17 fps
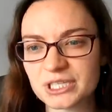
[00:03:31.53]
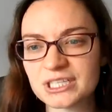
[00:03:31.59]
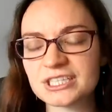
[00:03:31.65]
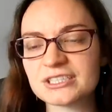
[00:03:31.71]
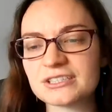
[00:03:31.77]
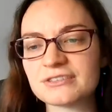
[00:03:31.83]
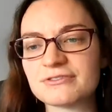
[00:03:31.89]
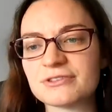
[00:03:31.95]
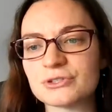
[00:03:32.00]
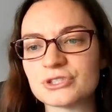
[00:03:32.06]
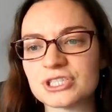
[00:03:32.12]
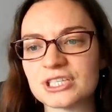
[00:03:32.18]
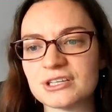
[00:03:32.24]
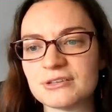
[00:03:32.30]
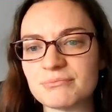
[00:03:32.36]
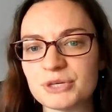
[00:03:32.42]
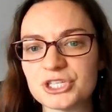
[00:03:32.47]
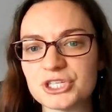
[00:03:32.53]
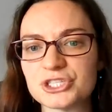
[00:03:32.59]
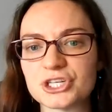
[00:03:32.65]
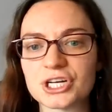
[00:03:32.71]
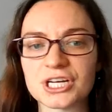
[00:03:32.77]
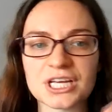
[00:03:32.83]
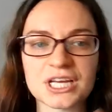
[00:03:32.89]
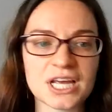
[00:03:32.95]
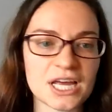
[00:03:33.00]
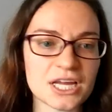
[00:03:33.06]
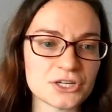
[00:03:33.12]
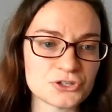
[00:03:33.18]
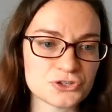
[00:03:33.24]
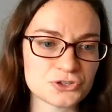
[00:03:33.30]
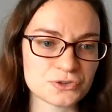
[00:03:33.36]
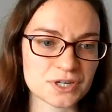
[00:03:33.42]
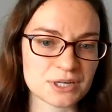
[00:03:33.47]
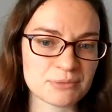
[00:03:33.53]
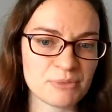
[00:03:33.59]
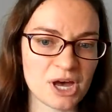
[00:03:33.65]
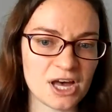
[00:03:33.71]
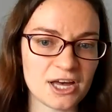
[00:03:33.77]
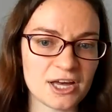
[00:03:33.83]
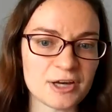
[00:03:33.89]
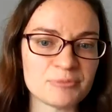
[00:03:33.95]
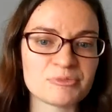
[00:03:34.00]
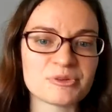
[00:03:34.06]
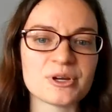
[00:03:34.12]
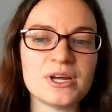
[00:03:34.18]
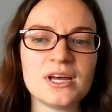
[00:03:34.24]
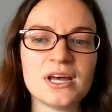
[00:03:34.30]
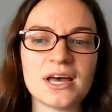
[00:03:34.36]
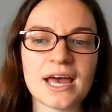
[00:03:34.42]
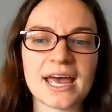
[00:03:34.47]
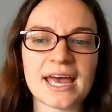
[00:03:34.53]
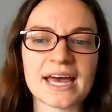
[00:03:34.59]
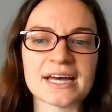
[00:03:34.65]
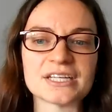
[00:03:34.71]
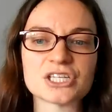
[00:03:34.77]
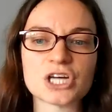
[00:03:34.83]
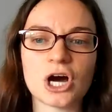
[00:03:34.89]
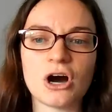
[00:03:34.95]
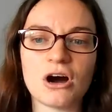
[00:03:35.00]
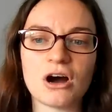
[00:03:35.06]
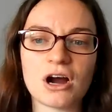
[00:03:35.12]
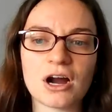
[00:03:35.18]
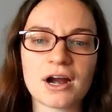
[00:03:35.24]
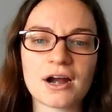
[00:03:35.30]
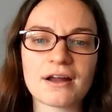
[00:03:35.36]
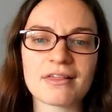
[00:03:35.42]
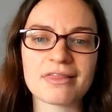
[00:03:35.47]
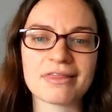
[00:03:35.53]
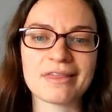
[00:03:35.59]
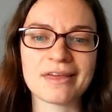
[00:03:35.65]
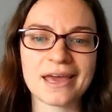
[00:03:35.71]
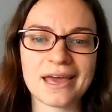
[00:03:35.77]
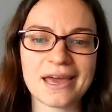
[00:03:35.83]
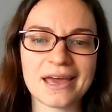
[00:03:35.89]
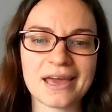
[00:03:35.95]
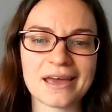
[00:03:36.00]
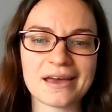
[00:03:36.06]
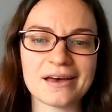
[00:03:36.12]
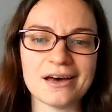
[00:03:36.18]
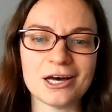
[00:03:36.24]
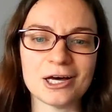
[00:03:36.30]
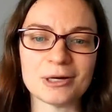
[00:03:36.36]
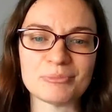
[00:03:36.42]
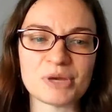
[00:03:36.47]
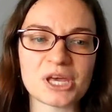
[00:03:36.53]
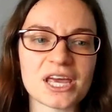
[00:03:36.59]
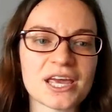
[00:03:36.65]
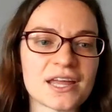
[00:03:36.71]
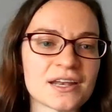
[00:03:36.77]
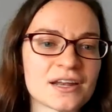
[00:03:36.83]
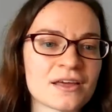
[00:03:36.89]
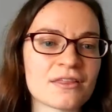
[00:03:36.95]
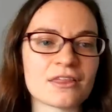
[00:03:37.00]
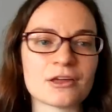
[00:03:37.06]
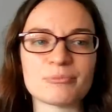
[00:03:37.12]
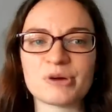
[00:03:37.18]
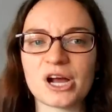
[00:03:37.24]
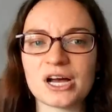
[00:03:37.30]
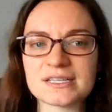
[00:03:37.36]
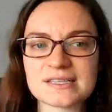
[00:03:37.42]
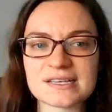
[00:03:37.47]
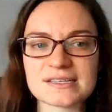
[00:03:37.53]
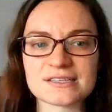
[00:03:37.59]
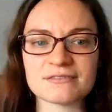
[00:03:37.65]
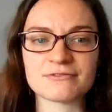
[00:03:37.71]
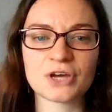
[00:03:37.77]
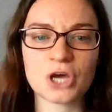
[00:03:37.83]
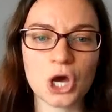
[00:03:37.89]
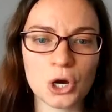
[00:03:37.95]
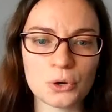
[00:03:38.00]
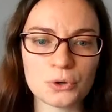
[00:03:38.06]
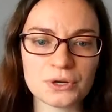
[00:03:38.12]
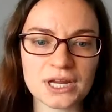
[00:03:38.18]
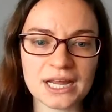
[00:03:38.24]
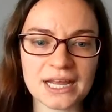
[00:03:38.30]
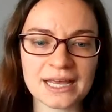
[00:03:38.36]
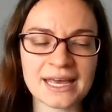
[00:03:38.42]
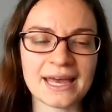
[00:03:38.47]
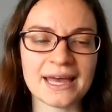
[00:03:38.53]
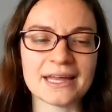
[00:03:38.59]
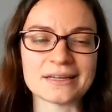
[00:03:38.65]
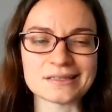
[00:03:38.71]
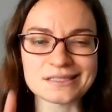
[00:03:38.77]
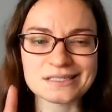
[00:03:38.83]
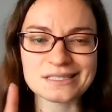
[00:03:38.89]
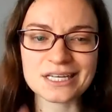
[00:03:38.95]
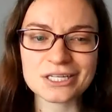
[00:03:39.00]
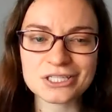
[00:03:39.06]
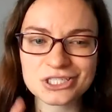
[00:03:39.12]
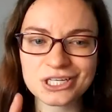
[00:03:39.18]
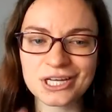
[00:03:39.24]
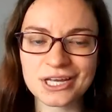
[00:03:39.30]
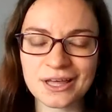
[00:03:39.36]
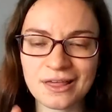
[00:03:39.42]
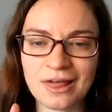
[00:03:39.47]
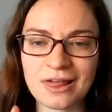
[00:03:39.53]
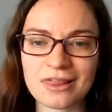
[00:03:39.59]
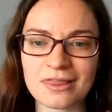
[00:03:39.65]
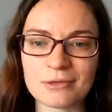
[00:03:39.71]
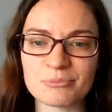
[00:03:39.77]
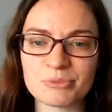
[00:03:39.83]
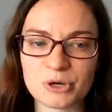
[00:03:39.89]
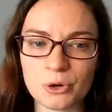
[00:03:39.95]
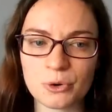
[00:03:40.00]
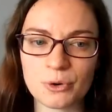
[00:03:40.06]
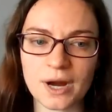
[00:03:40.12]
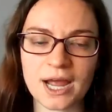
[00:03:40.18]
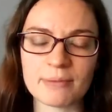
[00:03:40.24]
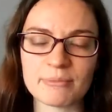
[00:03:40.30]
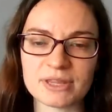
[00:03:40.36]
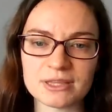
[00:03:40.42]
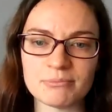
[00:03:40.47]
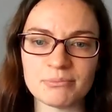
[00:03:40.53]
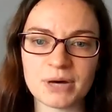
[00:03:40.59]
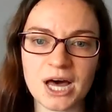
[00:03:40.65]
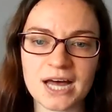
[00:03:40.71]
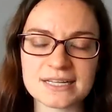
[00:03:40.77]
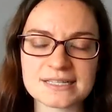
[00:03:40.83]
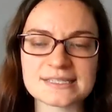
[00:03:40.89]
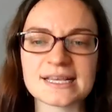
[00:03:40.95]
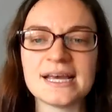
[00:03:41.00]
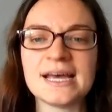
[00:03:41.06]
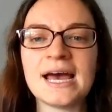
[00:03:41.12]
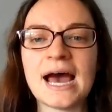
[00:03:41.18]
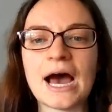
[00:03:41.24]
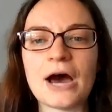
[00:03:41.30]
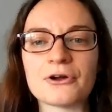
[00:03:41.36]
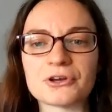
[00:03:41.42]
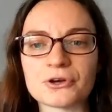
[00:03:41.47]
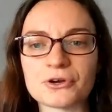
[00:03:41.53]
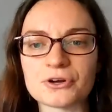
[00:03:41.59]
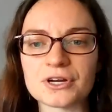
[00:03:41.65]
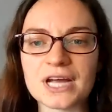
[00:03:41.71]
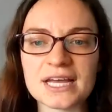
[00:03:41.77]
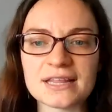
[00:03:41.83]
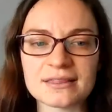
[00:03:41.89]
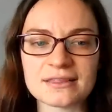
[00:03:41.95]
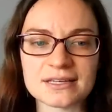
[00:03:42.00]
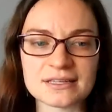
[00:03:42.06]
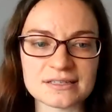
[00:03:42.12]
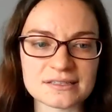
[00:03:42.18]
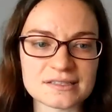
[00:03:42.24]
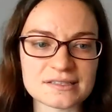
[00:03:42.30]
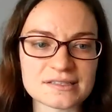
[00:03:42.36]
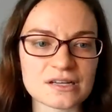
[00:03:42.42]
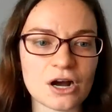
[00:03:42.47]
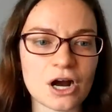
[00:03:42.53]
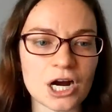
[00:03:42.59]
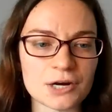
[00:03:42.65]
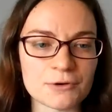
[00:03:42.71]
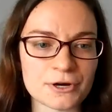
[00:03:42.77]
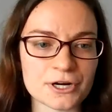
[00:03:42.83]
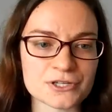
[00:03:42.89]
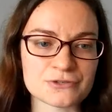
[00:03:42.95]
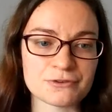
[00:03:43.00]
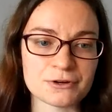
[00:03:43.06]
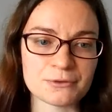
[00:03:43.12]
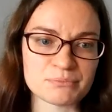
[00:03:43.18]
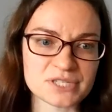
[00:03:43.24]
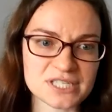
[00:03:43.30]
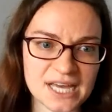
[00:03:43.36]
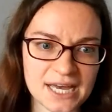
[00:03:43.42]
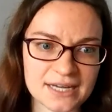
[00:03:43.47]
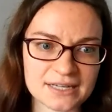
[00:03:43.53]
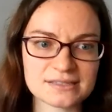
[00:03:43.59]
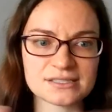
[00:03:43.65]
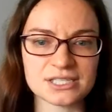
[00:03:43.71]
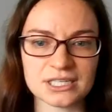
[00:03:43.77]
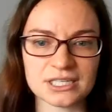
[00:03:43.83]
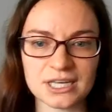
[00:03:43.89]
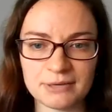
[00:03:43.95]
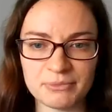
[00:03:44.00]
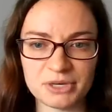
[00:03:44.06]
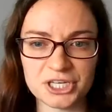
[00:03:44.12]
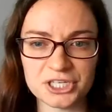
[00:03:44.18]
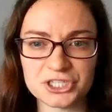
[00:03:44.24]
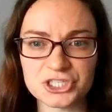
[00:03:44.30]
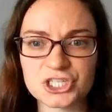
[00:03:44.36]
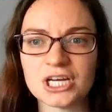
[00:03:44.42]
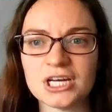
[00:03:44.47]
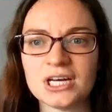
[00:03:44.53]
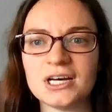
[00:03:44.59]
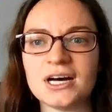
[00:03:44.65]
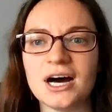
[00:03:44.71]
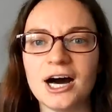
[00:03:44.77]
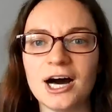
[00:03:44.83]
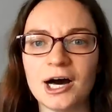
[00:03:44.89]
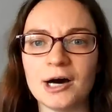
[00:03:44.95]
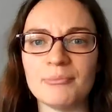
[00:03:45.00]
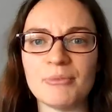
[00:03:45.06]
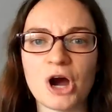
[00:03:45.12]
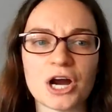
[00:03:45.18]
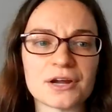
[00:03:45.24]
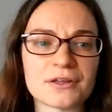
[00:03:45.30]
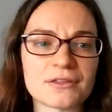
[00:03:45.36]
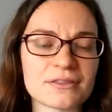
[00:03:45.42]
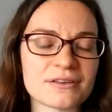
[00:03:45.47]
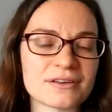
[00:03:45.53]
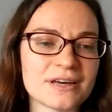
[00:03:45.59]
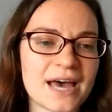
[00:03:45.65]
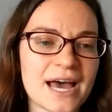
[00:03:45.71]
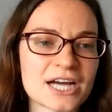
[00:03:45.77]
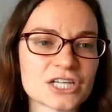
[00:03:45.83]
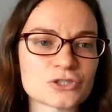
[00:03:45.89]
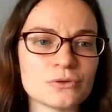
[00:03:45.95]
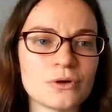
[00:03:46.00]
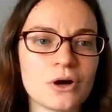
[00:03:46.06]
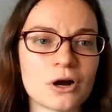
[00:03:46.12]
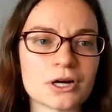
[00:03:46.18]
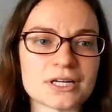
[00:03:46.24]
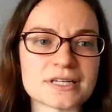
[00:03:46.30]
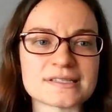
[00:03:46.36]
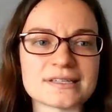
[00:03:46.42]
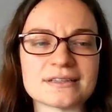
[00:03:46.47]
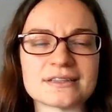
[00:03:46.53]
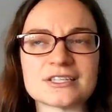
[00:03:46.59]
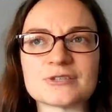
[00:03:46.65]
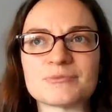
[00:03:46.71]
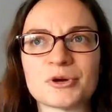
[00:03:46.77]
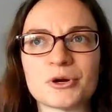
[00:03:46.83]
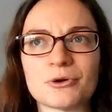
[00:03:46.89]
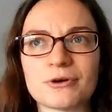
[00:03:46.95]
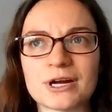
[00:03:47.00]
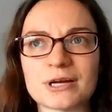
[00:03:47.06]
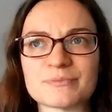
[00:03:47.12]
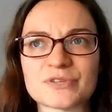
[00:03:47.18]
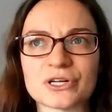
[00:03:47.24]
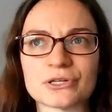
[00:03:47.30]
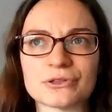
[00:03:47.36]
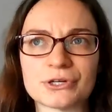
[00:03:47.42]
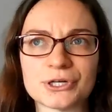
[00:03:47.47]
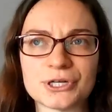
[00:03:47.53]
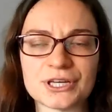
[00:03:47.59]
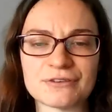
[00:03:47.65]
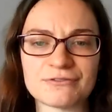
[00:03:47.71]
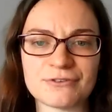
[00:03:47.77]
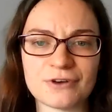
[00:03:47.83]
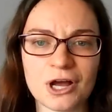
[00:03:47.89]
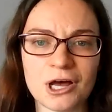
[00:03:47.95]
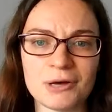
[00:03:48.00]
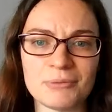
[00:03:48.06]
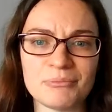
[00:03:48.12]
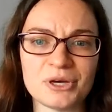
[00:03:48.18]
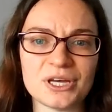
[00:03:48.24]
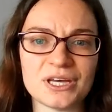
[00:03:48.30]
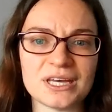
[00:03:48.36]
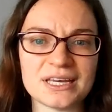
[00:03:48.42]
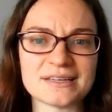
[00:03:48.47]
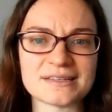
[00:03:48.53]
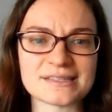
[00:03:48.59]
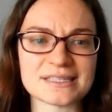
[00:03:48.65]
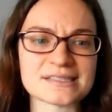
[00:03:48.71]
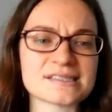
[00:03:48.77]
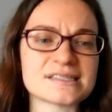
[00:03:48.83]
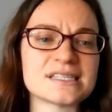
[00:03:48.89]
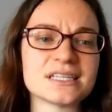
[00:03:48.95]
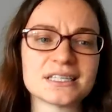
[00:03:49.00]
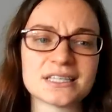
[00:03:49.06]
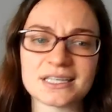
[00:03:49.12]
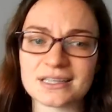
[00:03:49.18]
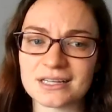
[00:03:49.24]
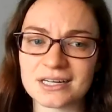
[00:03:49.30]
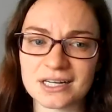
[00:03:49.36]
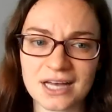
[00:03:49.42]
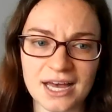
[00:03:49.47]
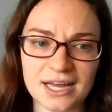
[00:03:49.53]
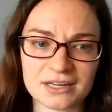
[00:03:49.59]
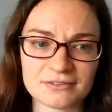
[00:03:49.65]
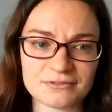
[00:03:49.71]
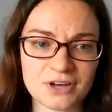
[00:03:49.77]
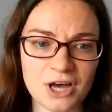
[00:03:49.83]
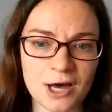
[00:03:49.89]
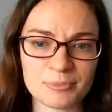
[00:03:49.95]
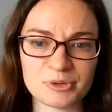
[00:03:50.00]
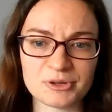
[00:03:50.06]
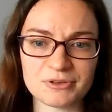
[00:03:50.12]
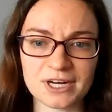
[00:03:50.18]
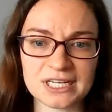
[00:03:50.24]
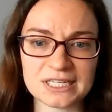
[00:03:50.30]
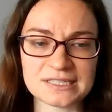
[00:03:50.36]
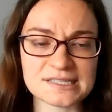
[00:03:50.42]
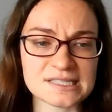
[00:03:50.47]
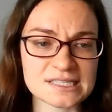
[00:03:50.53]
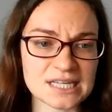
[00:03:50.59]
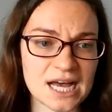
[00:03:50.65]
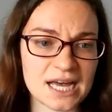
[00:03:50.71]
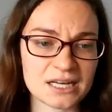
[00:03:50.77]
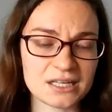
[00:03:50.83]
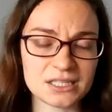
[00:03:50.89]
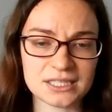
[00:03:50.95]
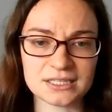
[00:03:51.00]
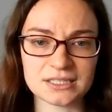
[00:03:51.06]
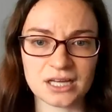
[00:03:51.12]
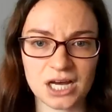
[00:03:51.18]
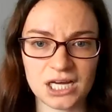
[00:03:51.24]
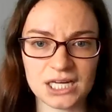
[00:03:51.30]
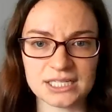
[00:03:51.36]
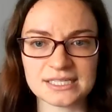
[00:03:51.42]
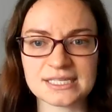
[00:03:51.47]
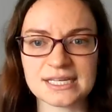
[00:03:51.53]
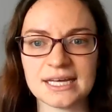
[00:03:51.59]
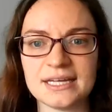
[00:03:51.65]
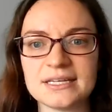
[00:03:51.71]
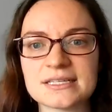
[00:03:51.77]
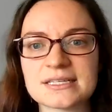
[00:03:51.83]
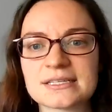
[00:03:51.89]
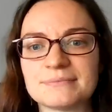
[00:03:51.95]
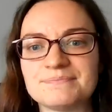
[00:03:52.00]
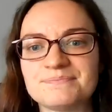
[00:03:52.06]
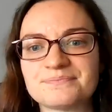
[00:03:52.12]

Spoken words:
Diffusion, Midjourney, and DreamUp. And are they in the process of coding and teaching the program and the bots how to create these artworks from text to image? Are the actual artists that these programs are learning from, is it stealing their kind of copyrighted style and content?